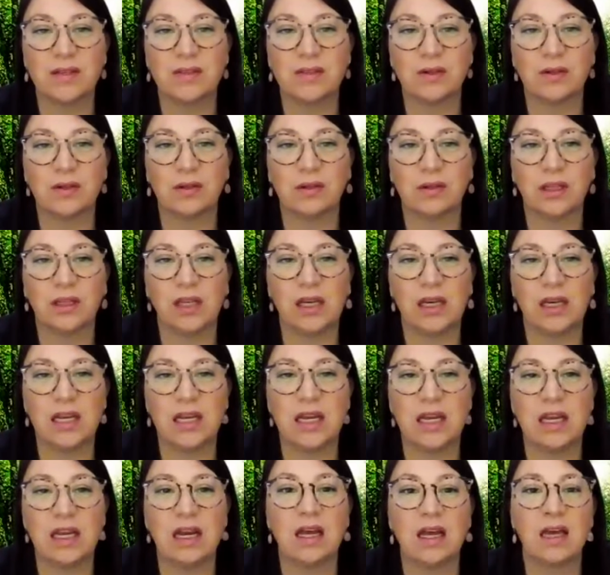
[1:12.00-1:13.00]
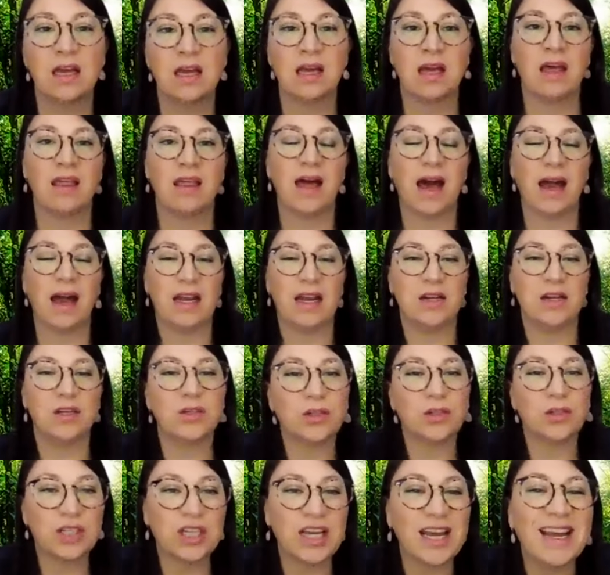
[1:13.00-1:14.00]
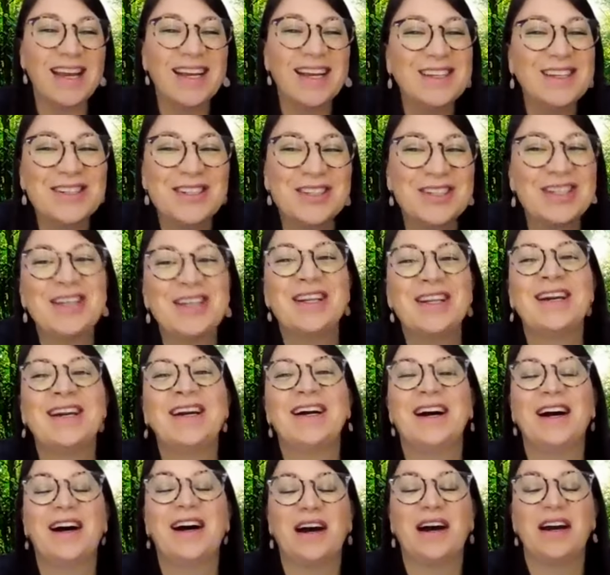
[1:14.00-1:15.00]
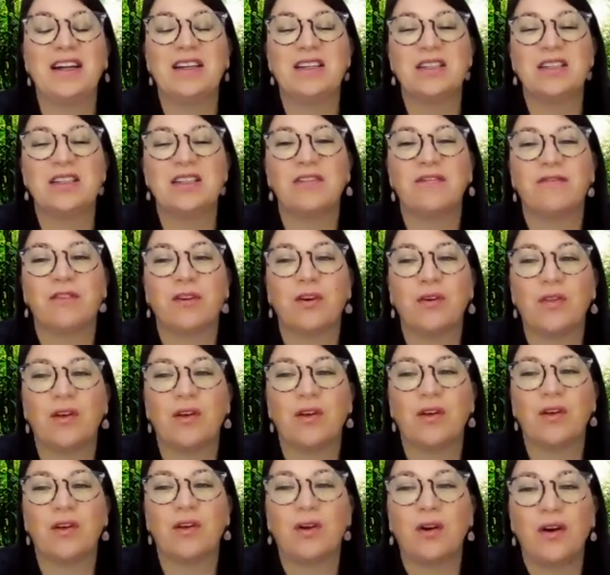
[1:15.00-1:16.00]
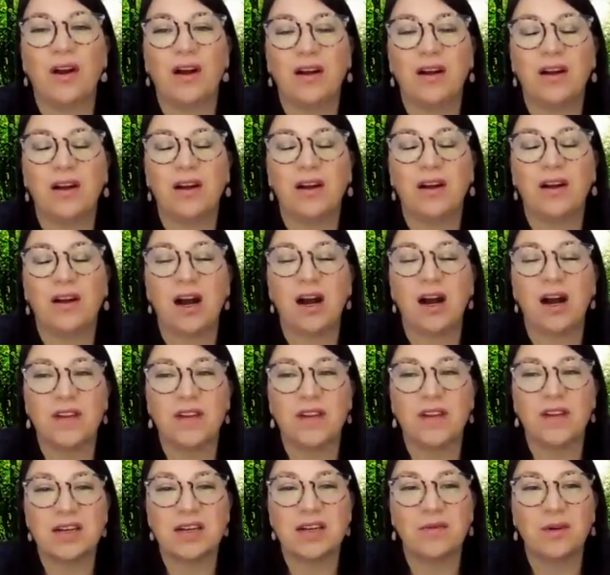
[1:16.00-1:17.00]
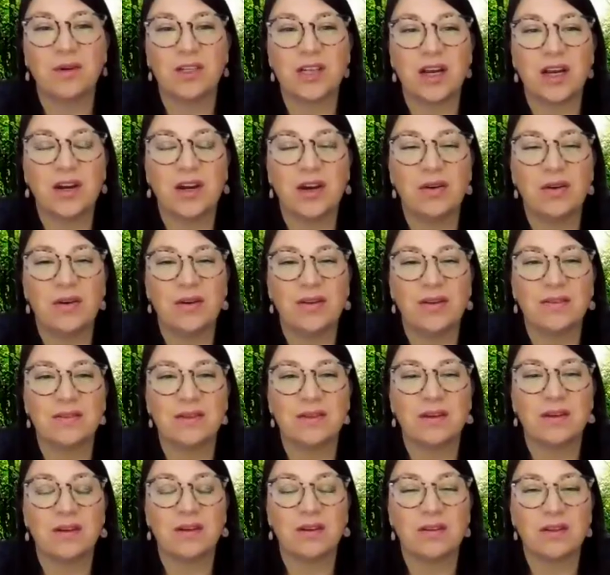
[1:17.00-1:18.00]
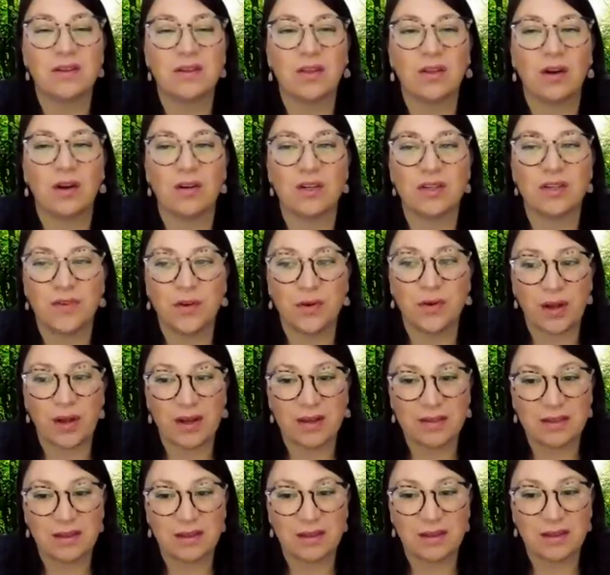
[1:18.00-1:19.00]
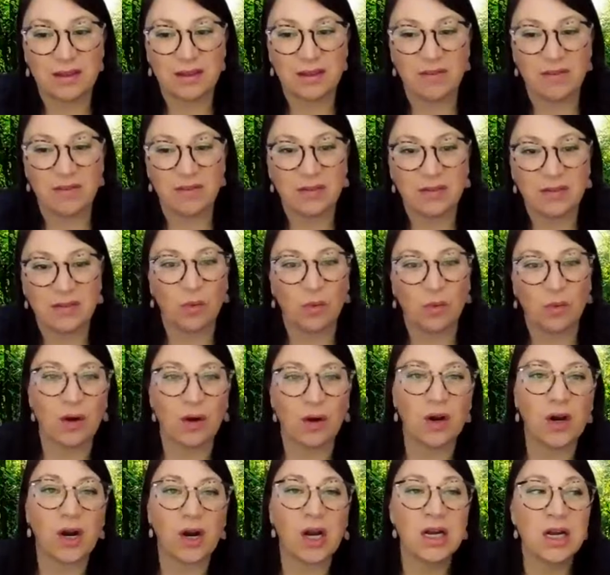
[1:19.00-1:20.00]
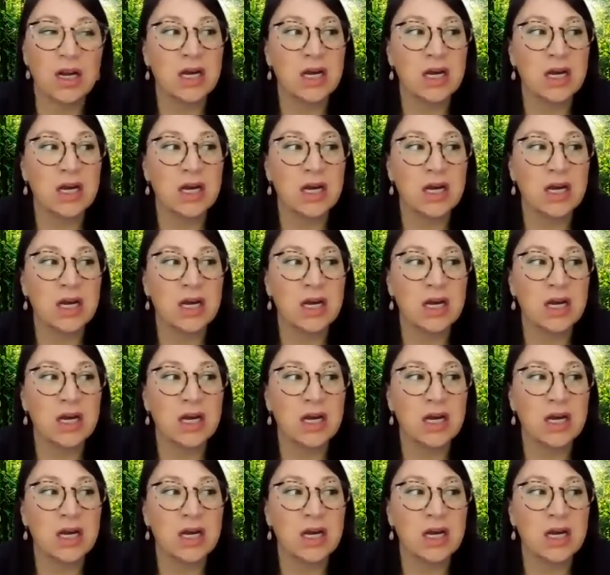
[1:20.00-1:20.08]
We certainly need that interchange to further conservation, which I know is a large focus of most of our work.